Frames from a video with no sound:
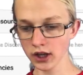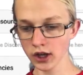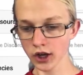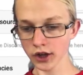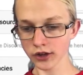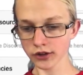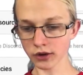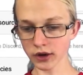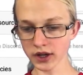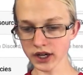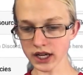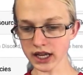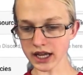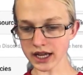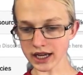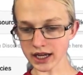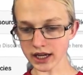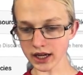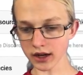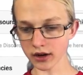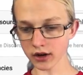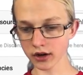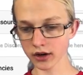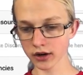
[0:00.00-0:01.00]
So under
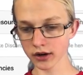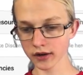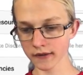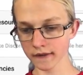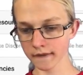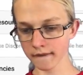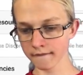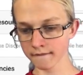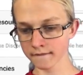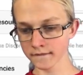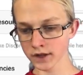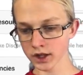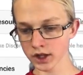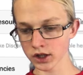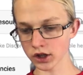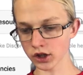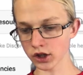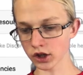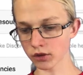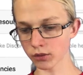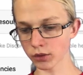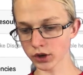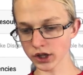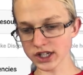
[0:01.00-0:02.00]
here, you're
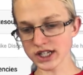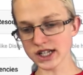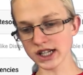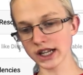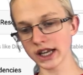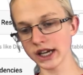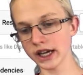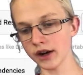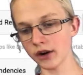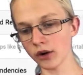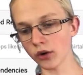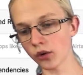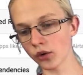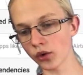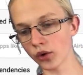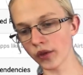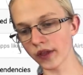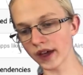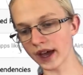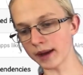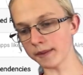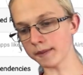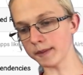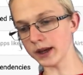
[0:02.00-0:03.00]
going to want to delete all
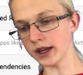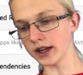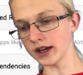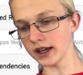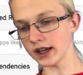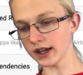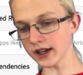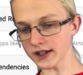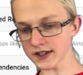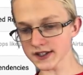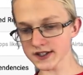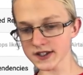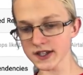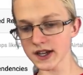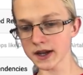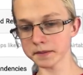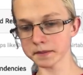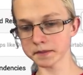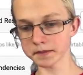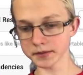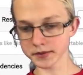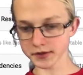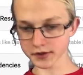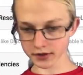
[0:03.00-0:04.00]
that bit
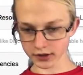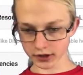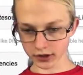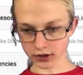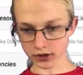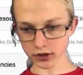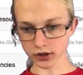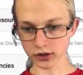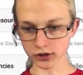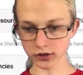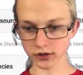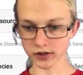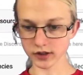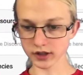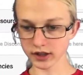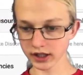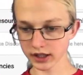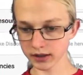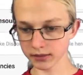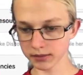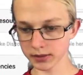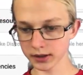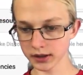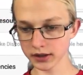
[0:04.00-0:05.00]
except your const
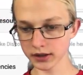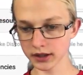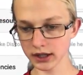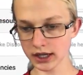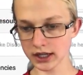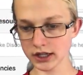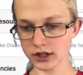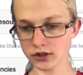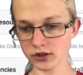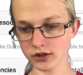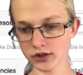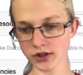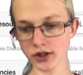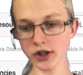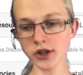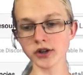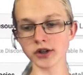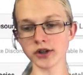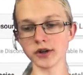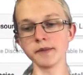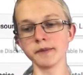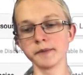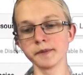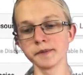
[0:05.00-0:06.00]
lib and your token.